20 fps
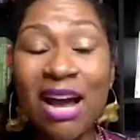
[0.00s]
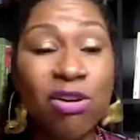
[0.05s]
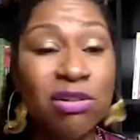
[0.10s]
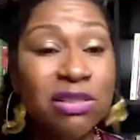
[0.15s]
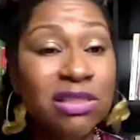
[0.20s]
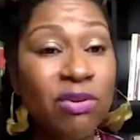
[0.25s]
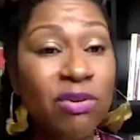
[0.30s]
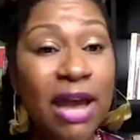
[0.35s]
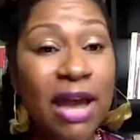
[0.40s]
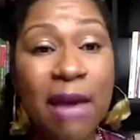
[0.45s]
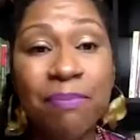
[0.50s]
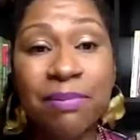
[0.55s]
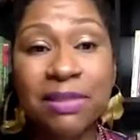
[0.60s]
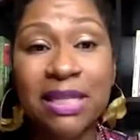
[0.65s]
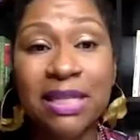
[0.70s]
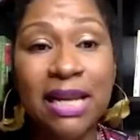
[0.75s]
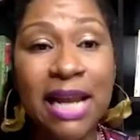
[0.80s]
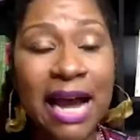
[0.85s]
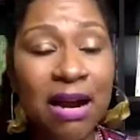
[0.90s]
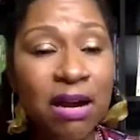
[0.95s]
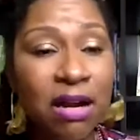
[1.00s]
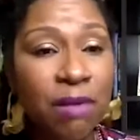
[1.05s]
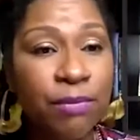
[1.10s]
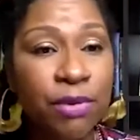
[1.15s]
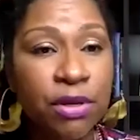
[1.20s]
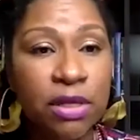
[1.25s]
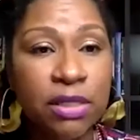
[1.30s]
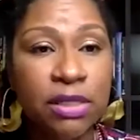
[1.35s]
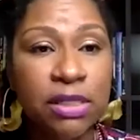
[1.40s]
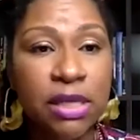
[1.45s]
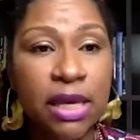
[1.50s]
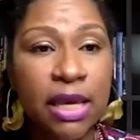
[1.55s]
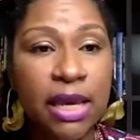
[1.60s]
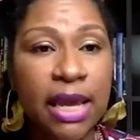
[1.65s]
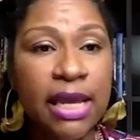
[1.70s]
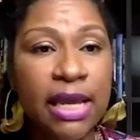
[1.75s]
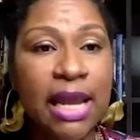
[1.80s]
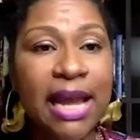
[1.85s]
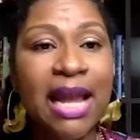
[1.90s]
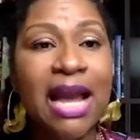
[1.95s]
also happens in our community
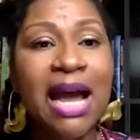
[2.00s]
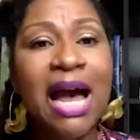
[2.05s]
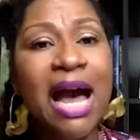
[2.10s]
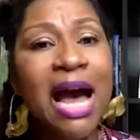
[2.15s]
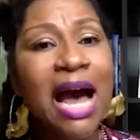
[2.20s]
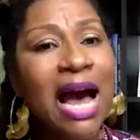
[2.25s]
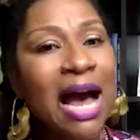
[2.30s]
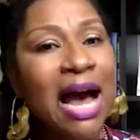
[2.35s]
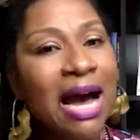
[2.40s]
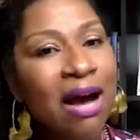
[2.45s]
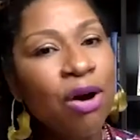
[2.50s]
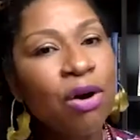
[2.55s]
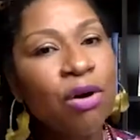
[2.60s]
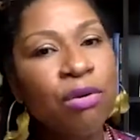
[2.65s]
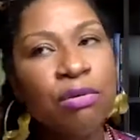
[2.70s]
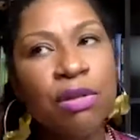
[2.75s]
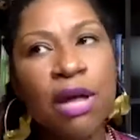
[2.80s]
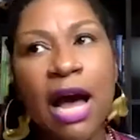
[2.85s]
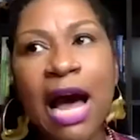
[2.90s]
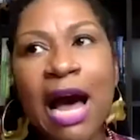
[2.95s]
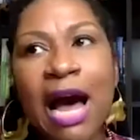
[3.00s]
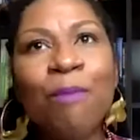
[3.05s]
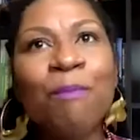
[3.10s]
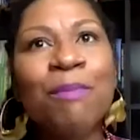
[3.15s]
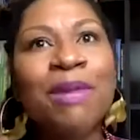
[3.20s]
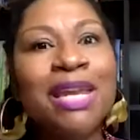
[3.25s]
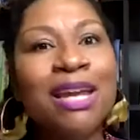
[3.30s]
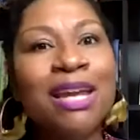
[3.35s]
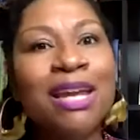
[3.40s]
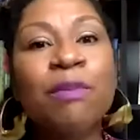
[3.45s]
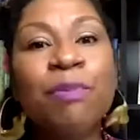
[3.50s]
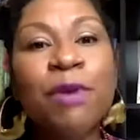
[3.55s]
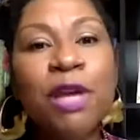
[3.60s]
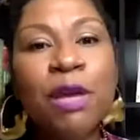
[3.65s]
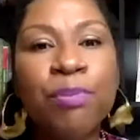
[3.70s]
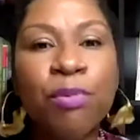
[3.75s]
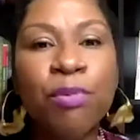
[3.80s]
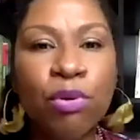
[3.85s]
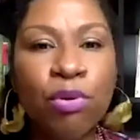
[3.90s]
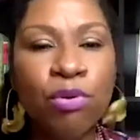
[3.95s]
and like how how many other
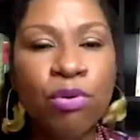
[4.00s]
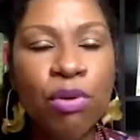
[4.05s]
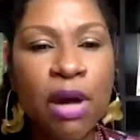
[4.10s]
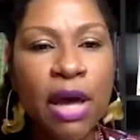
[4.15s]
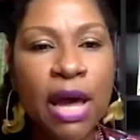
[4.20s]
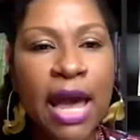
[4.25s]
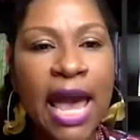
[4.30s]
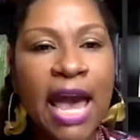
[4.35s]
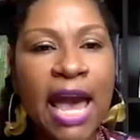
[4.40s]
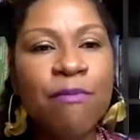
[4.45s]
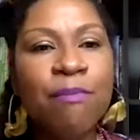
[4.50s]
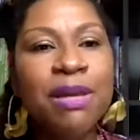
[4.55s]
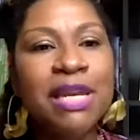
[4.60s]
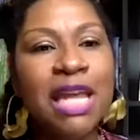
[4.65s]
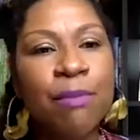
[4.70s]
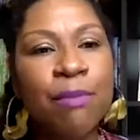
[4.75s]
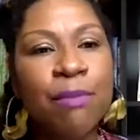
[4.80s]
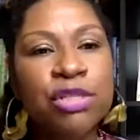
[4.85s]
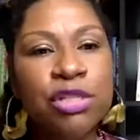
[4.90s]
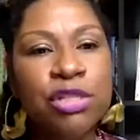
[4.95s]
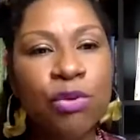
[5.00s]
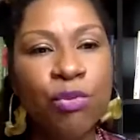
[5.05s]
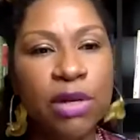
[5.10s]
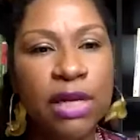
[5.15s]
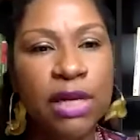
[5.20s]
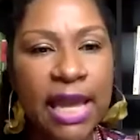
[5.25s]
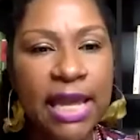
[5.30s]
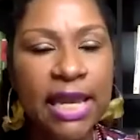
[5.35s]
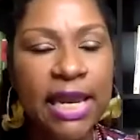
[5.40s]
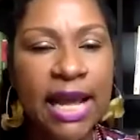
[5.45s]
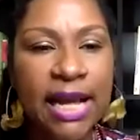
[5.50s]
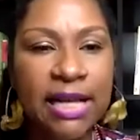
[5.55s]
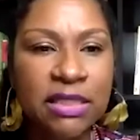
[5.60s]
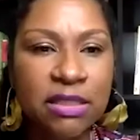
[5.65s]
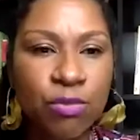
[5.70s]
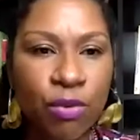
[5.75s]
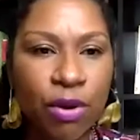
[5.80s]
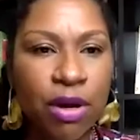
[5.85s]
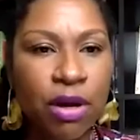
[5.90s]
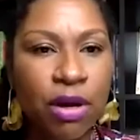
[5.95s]
people have been able to relate as
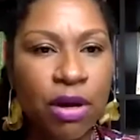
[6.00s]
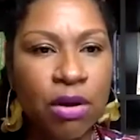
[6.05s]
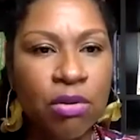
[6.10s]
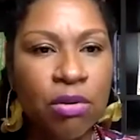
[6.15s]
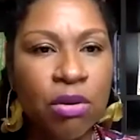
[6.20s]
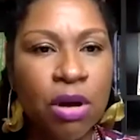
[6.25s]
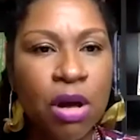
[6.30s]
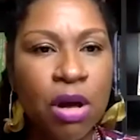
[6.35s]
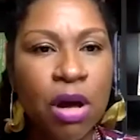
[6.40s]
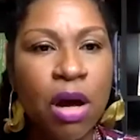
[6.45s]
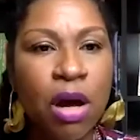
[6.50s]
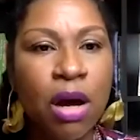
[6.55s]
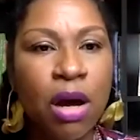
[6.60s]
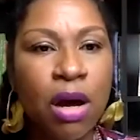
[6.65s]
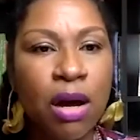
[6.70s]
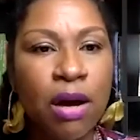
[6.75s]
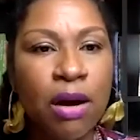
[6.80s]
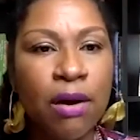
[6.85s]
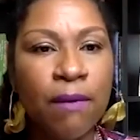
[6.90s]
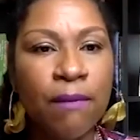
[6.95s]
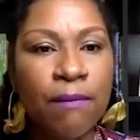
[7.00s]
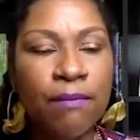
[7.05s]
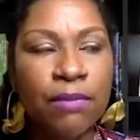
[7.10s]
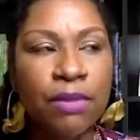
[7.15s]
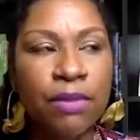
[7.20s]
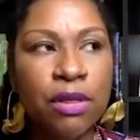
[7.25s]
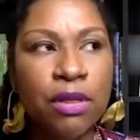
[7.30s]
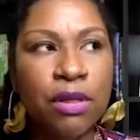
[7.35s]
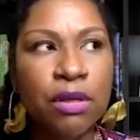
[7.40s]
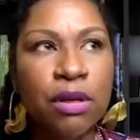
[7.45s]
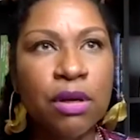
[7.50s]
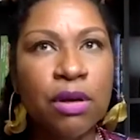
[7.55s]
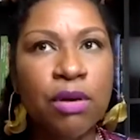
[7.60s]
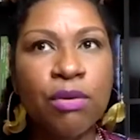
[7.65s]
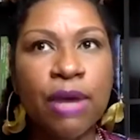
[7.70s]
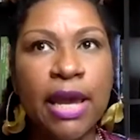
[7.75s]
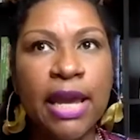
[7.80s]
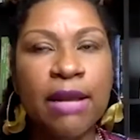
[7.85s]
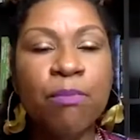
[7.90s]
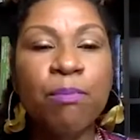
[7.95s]
well um you know
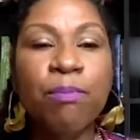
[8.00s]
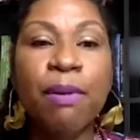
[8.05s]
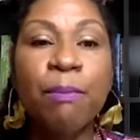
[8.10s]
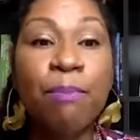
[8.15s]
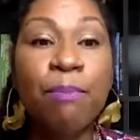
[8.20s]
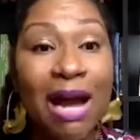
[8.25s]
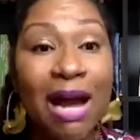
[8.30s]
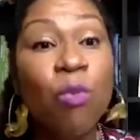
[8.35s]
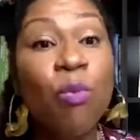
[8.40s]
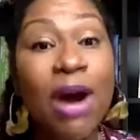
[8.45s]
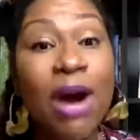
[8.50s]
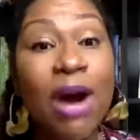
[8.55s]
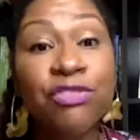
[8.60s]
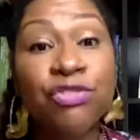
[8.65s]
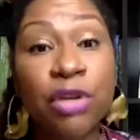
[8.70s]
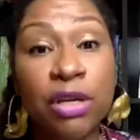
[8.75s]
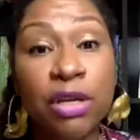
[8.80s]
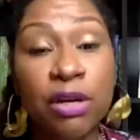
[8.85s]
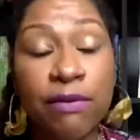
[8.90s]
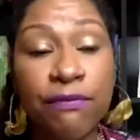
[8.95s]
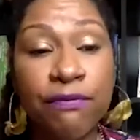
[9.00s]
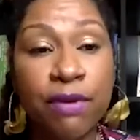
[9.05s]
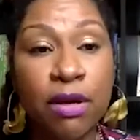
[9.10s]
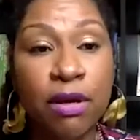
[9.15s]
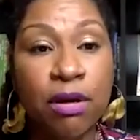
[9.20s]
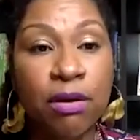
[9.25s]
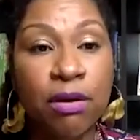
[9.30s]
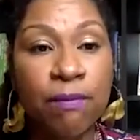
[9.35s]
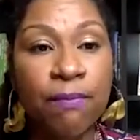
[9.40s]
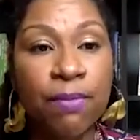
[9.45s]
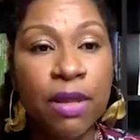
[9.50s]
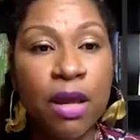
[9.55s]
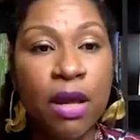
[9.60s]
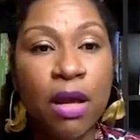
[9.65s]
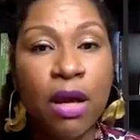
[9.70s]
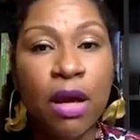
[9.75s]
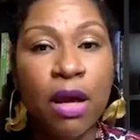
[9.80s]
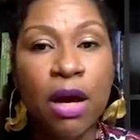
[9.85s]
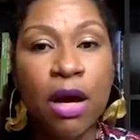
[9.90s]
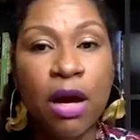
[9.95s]
and by watching your film
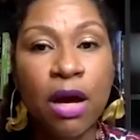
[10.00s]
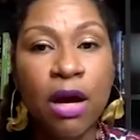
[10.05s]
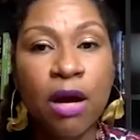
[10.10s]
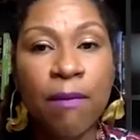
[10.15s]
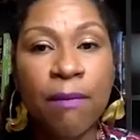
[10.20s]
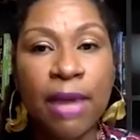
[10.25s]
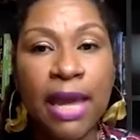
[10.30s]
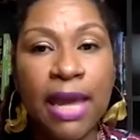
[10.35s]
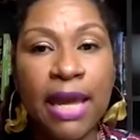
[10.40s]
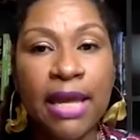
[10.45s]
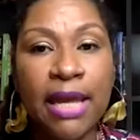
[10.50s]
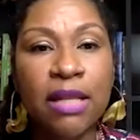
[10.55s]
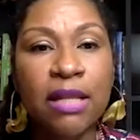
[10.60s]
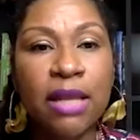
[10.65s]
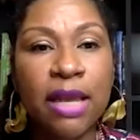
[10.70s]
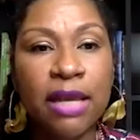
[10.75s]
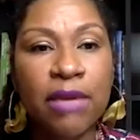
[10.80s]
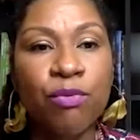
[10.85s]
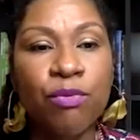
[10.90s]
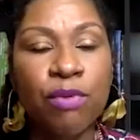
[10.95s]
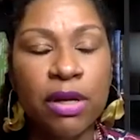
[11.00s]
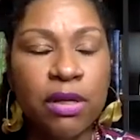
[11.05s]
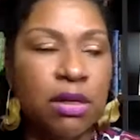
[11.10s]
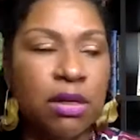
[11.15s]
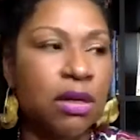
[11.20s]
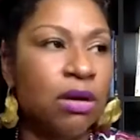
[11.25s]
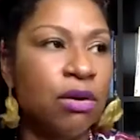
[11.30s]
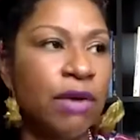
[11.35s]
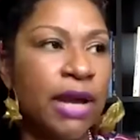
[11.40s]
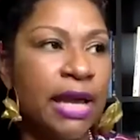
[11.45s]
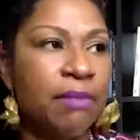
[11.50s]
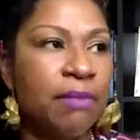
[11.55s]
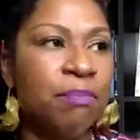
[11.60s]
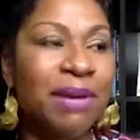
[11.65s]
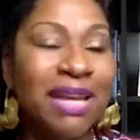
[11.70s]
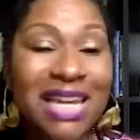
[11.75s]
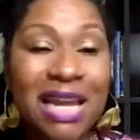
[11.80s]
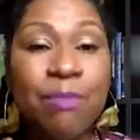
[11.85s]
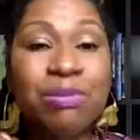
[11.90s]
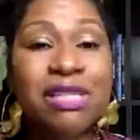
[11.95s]
um, and and you know and
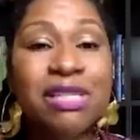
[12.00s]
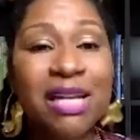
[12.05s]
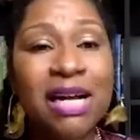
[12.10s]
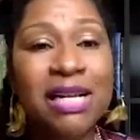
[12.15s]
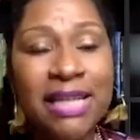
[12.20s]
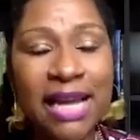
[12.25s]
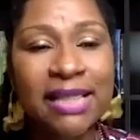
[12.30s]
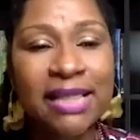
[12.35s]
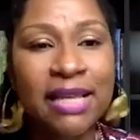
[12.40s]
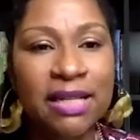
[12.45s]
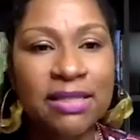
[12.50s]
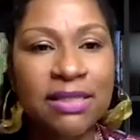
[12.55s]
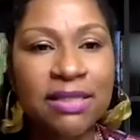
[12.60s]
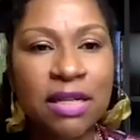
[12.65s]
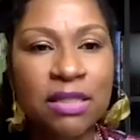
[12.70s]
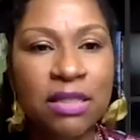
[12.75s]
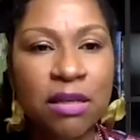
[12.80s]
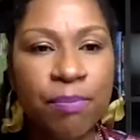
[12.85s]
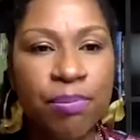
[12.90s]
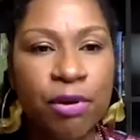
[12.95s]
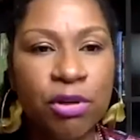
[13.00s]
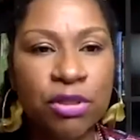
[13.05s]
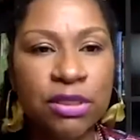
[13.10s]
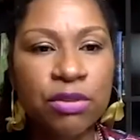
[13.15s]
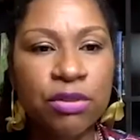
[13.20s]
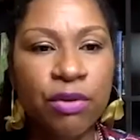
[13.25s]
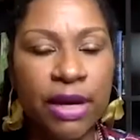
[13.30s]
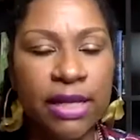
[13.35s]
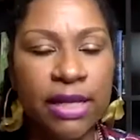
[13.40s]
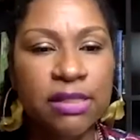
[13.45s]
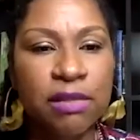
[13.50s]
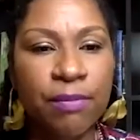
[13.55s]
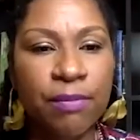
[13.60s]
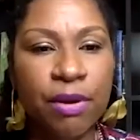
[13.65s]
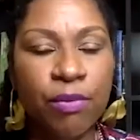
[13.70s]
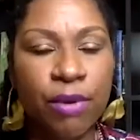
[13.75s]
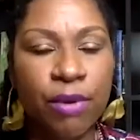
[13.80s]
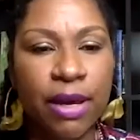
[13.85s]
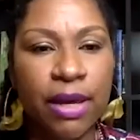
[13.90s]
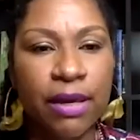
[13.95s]
being able to connect in such a personal
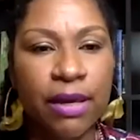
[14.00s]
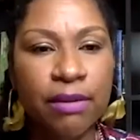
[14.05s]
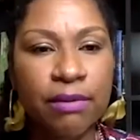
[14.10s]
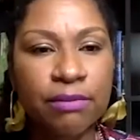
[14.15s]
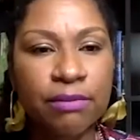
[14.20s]
intimate way